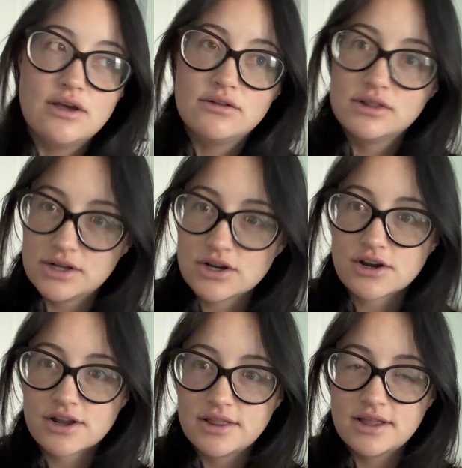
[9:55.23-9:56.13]

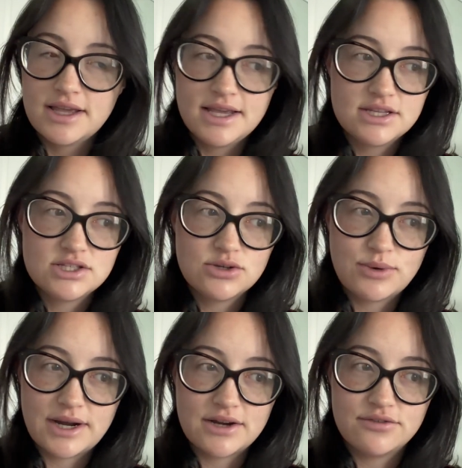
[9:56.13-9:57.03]
literally to
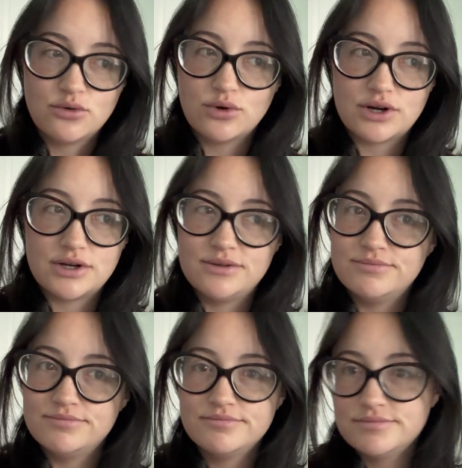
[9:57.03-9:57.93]
wear for,
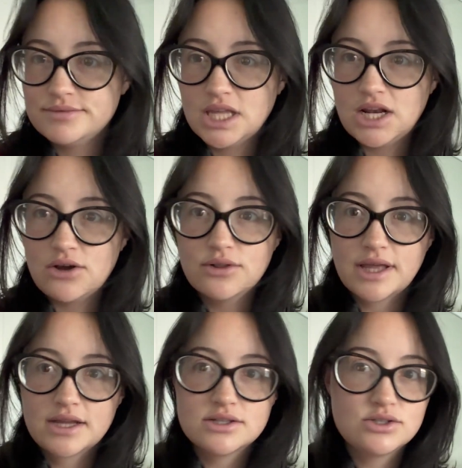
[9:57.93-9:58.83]
you know,
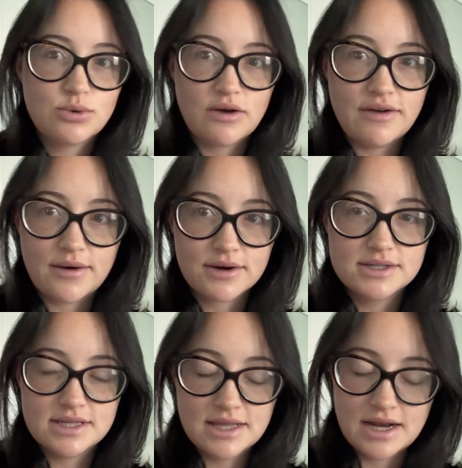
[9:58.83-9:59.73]
like 12
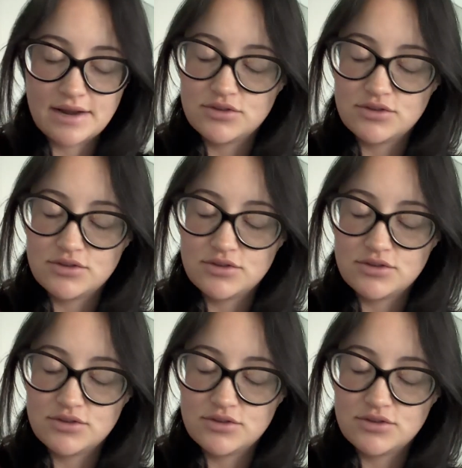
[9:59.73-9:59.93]
hours and then I have